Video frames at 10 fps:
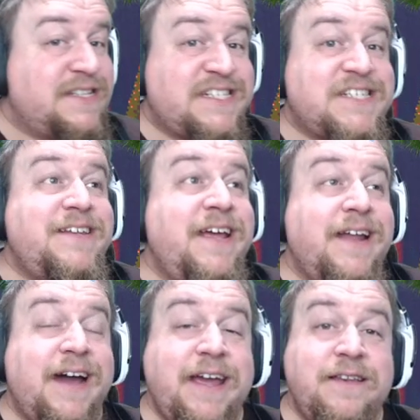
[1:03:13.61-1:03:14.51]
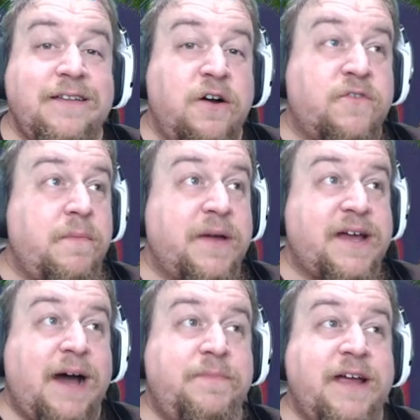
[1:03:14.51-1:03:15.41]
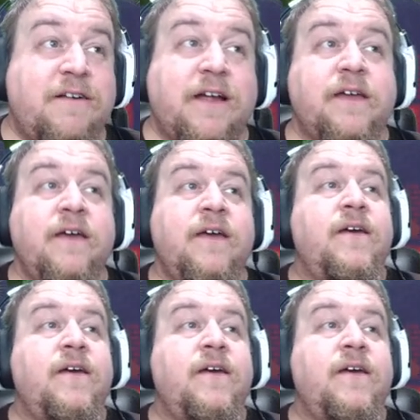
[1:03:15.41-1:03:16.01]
It's Sunday night over at Macabre Derek.